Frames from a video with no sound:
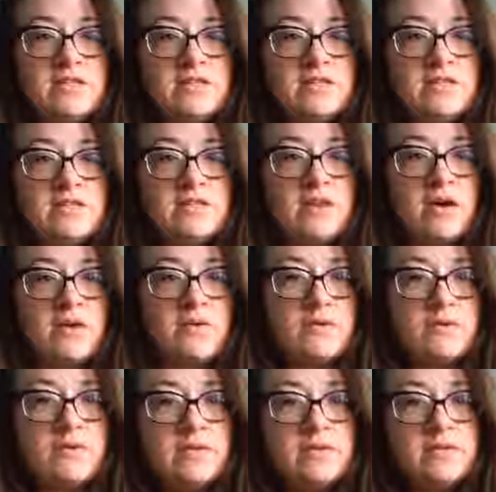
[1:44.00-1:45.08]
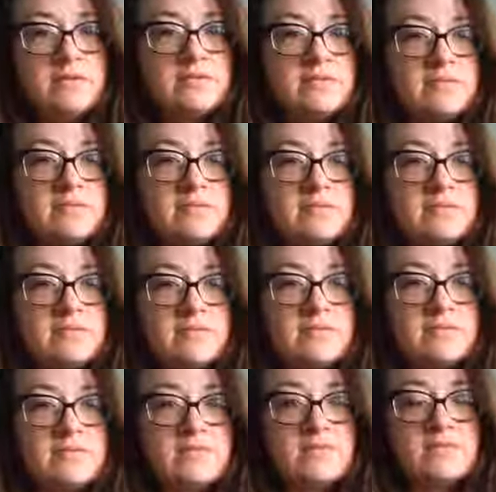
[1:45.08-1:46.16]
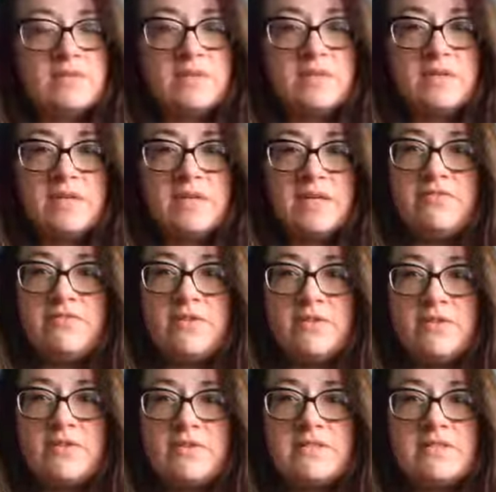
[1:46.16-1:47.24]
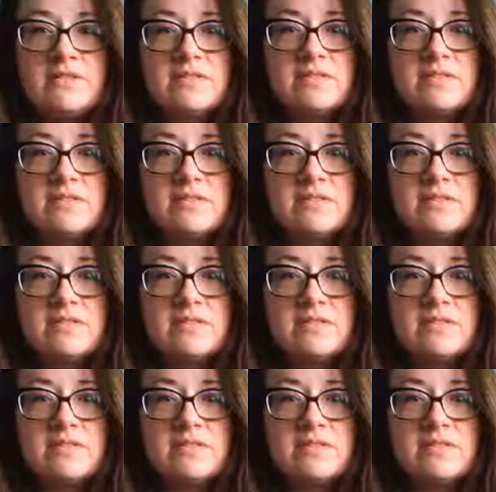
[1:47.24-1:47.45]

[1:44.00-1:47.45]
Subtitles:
So I'll give folks